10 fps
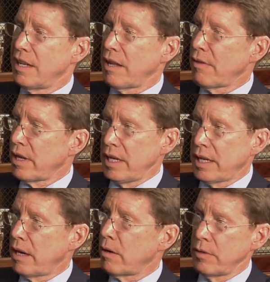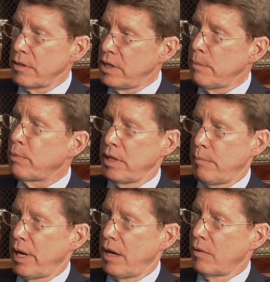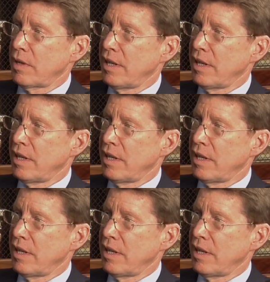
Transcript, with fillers: uh, that he cared deeply about